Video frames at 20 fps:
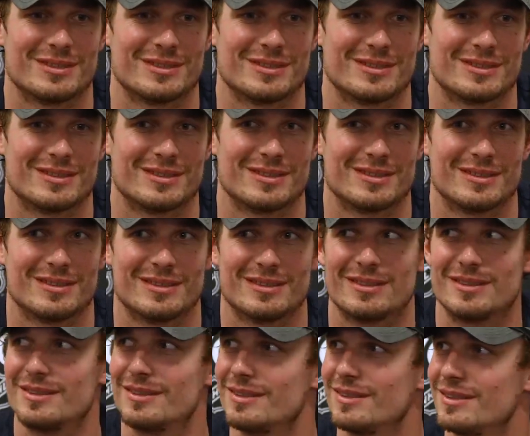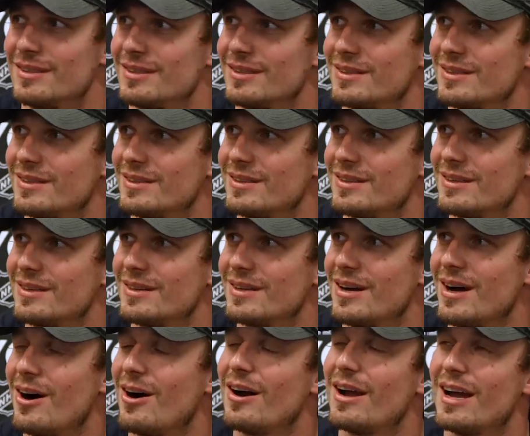you guys actually watch him?
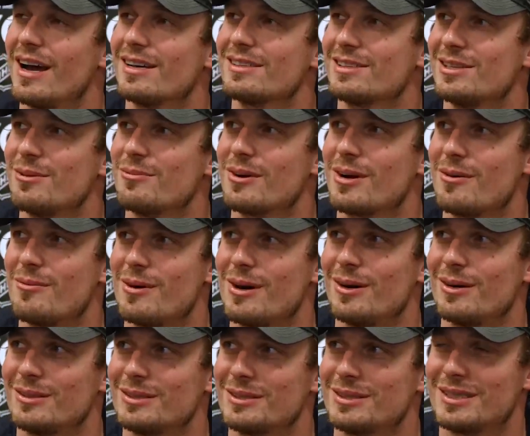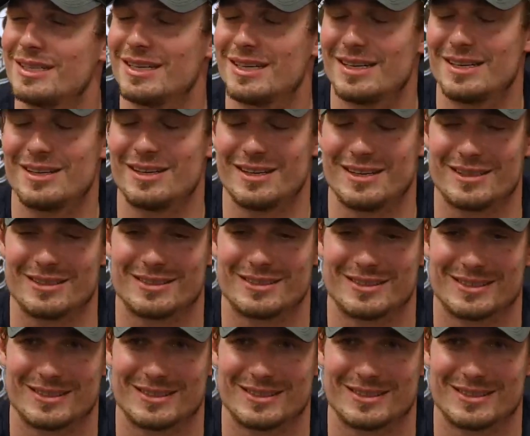Oh yeah, I'll see him come out. Yeah, yeah.